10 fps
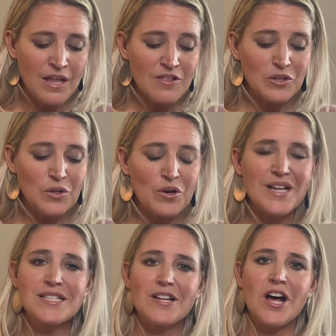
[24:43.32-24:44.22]
The Lord
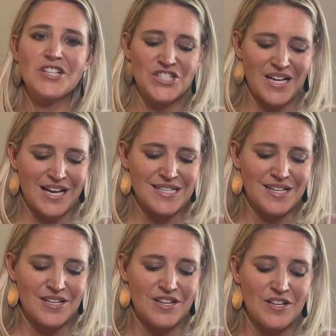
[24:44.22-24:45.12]
is launching us
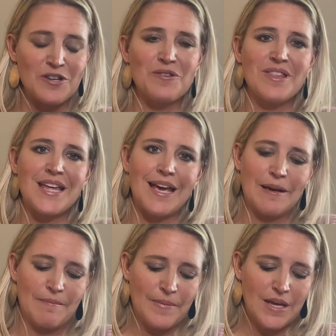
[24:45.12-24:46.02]
into the new
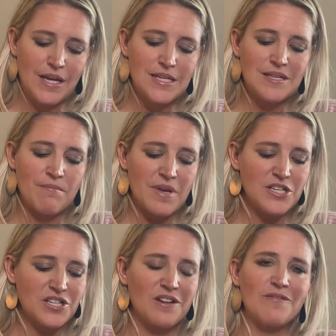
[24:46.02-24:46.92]
thing,
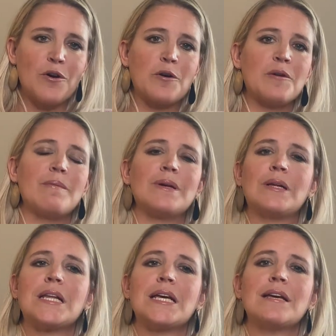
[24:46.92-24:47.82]
submission and
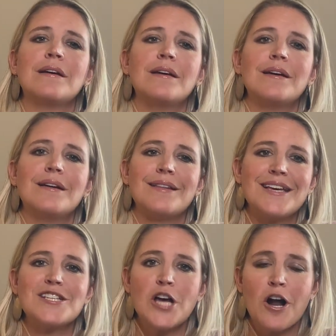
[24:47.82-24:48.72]
vulnerability.
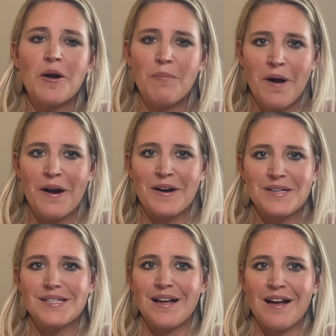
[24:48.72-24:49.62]
These are a
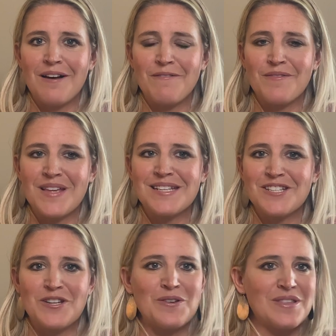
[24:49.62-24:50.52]
part of this
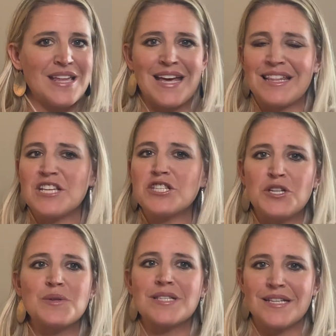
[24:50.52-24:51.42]
new thing, this
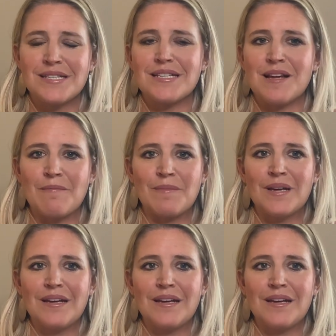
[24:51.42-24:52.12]
new system.